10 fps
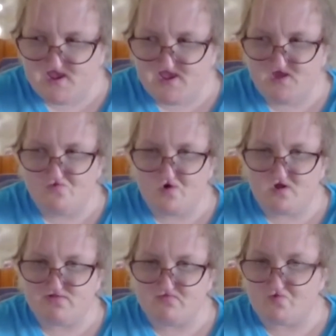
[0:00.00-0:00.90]
and
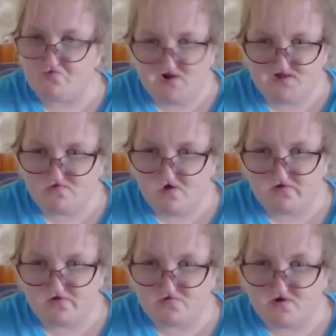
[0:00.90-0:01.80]
what civil rights
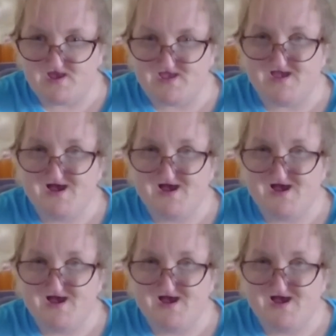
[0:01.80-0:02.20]
looks like